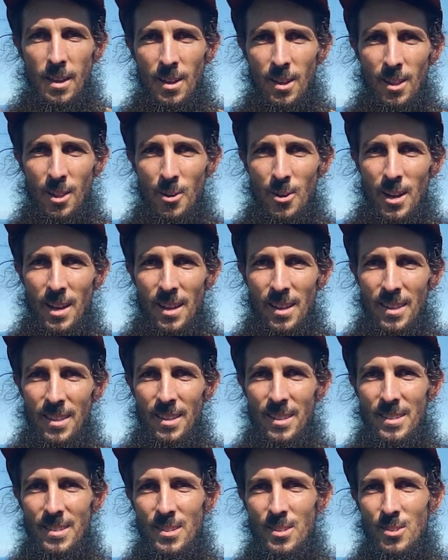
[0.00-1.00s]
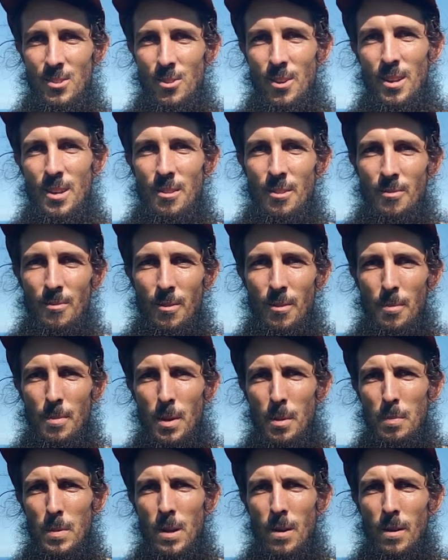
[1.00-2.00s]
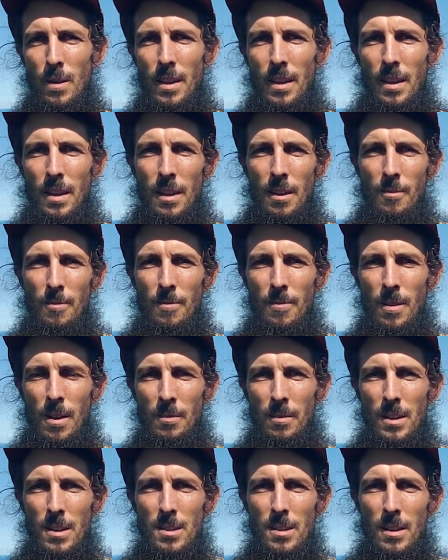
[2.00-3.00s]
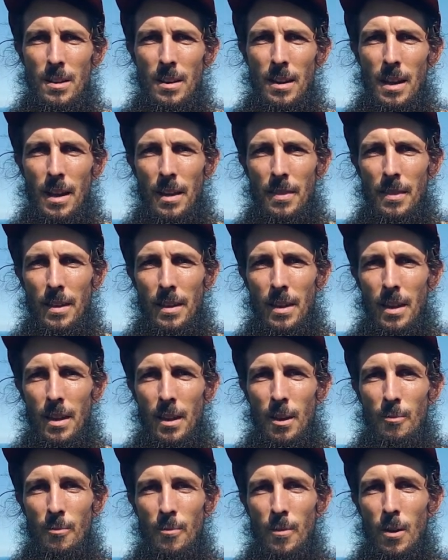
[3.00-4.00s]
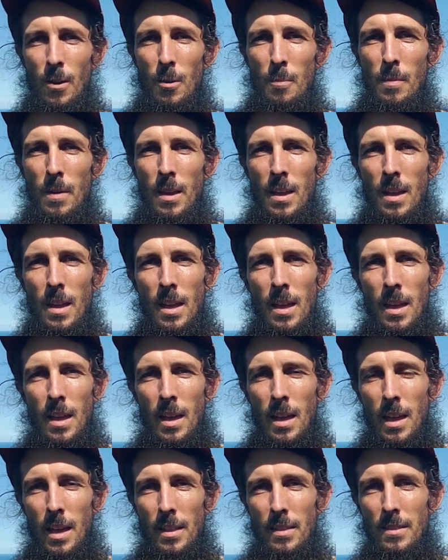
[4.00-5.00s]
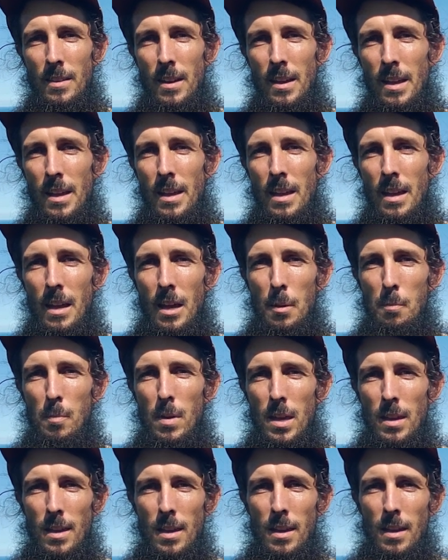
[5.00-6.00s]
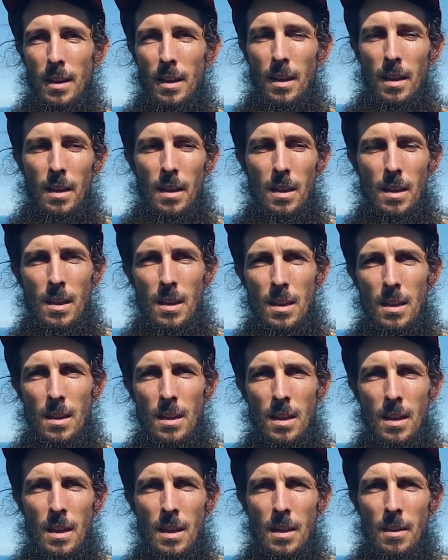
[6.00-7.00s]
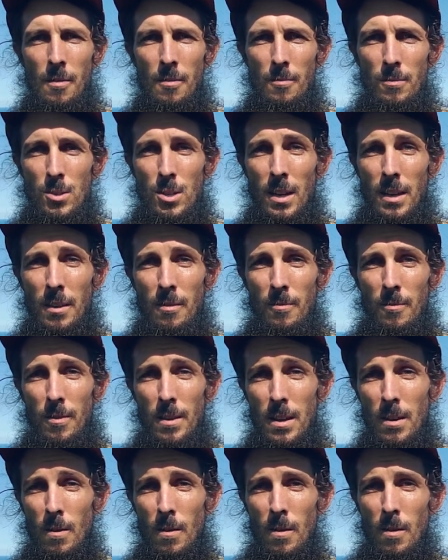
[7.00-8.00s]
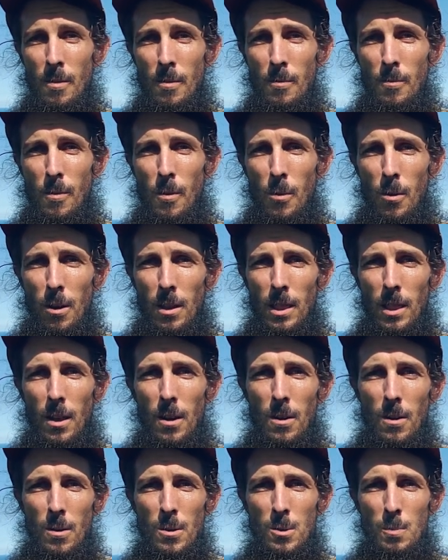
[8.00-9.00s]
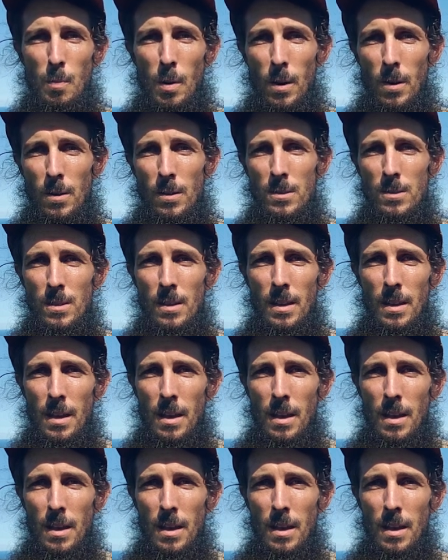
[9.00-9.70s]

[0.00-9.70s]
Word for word: Aloha, this is Drake from the Pure KNF Foundation and the KNF Farm, and today I'm making a chicken feeder for large birds,